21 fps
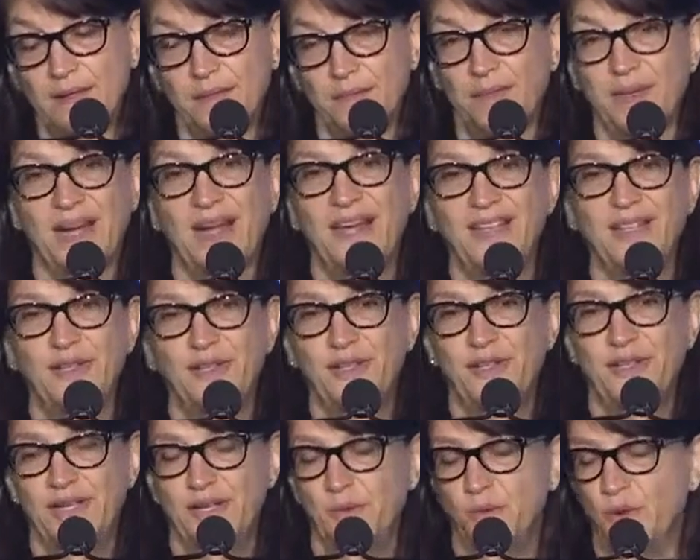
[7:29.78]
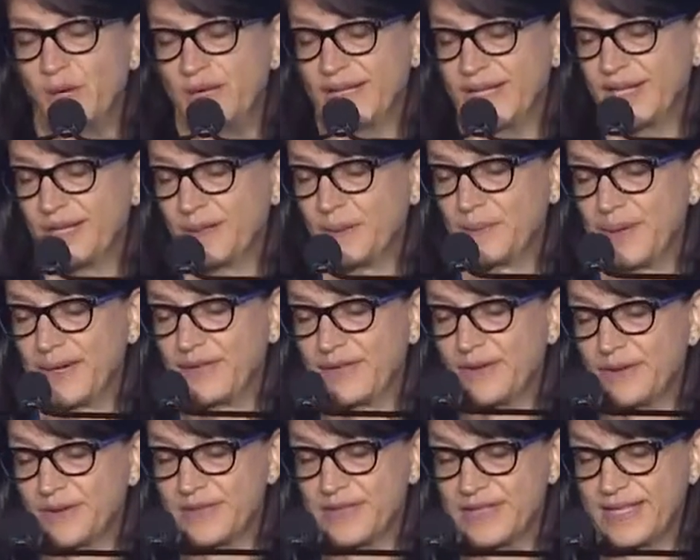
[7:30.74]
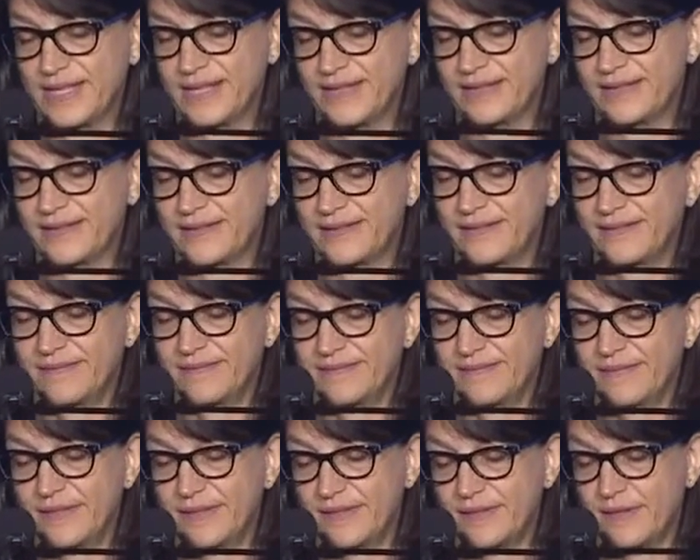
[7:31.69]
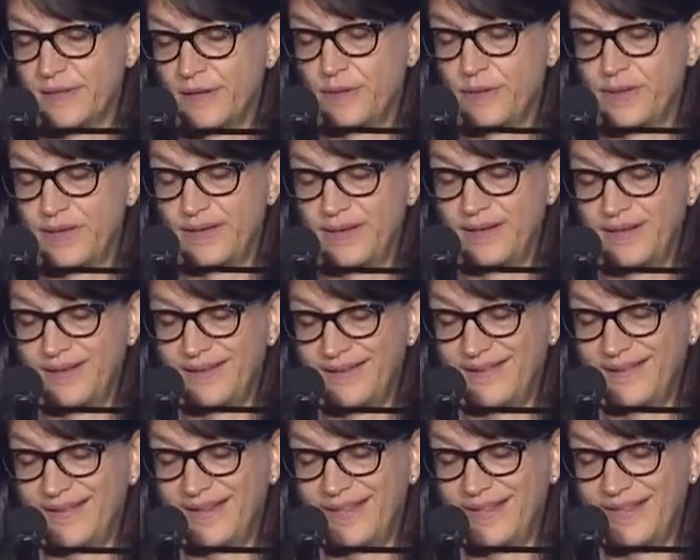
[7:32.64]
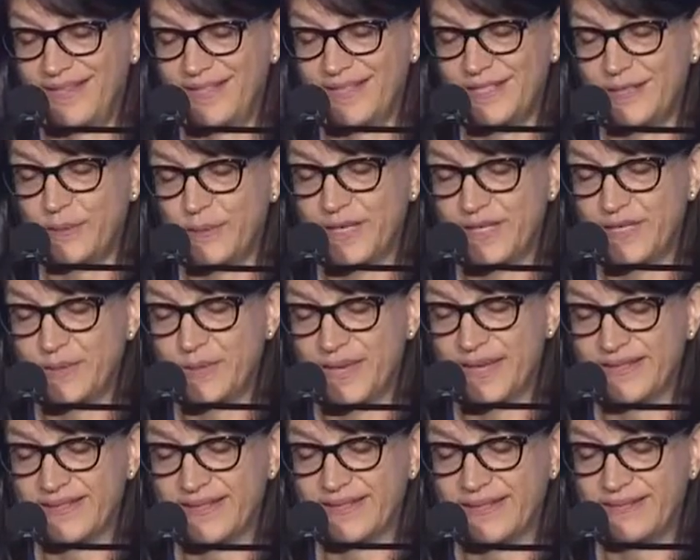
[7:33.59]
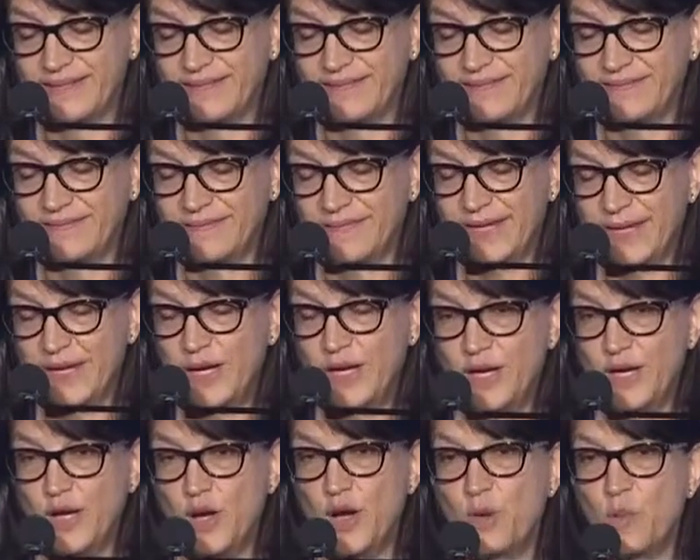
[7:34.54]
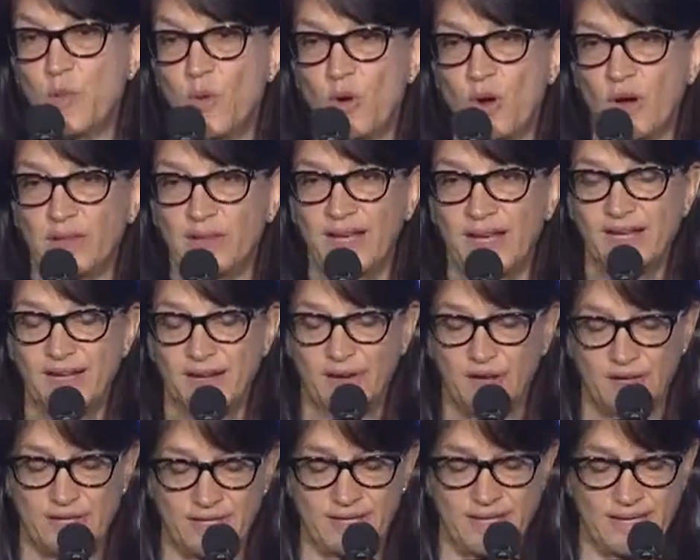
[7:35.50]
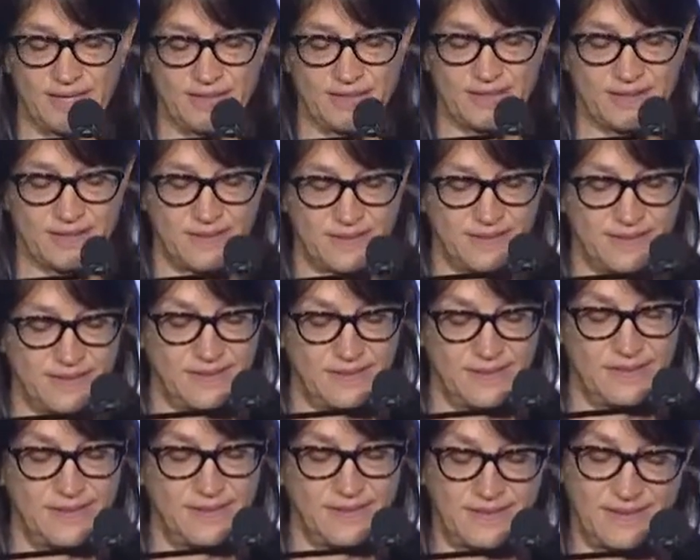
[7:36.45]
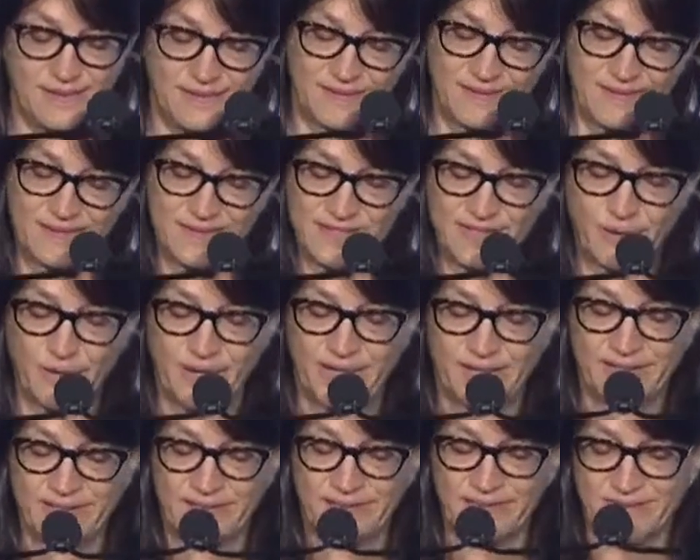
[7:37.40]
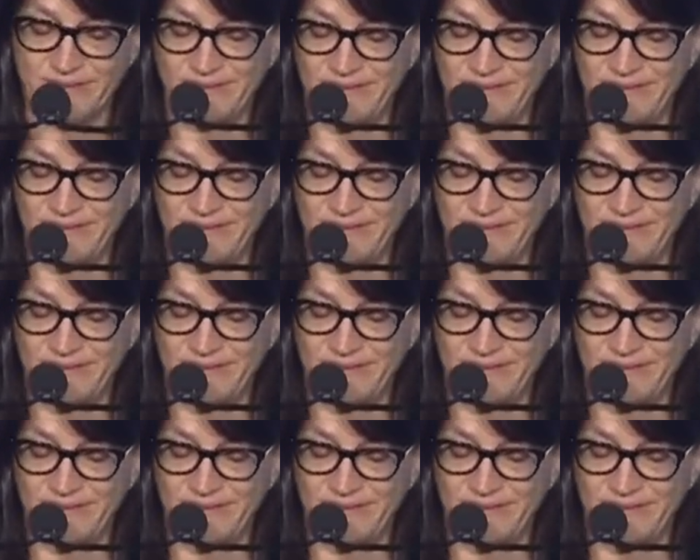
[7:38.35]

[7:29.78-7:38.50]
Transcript: But I knew you didn't want to hear about those things. So into the wastebasket. No more lightheartedness. Serious.